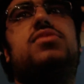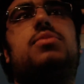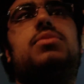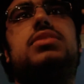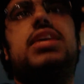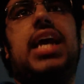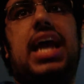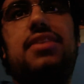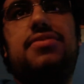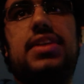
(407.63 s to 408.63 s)
someone's saying
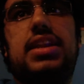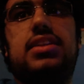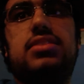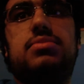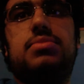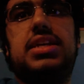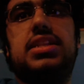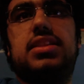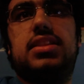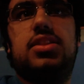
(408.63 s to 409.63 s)
effing, it doesn't
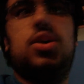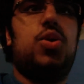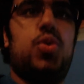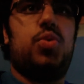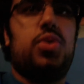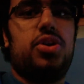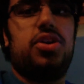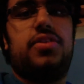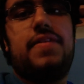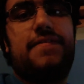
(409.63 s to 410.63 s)
mean the whole
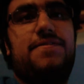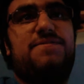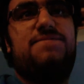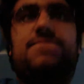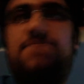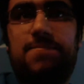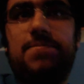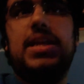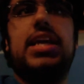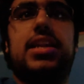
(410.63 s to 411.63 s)
word
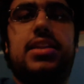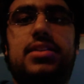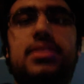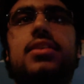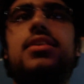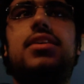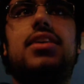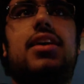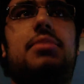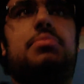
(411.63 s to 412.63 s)
in,
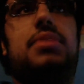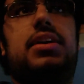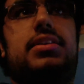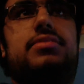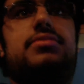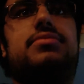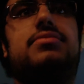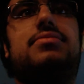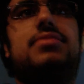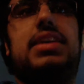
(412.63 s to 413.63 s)
uh, but
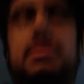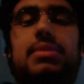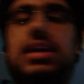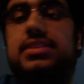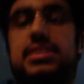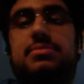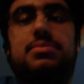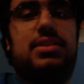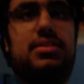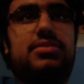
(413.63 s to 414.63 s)
it implies it.
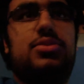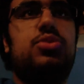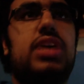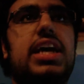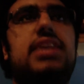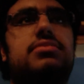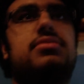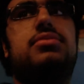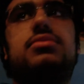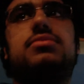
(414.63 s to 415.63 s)
But who cares?
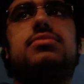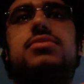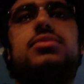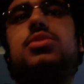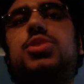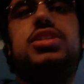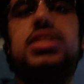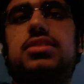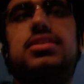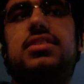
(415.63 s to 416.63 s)

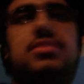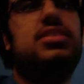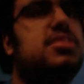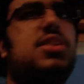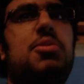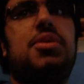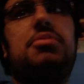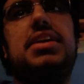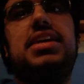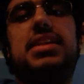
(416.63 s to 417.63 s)
it's, it's
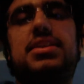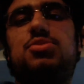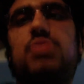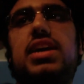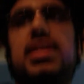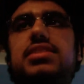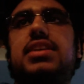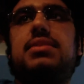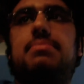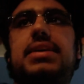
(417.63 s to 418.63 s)
WWE. They swear. They
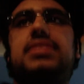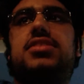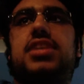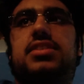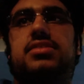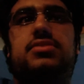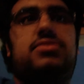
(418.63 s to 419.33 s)
say bitch and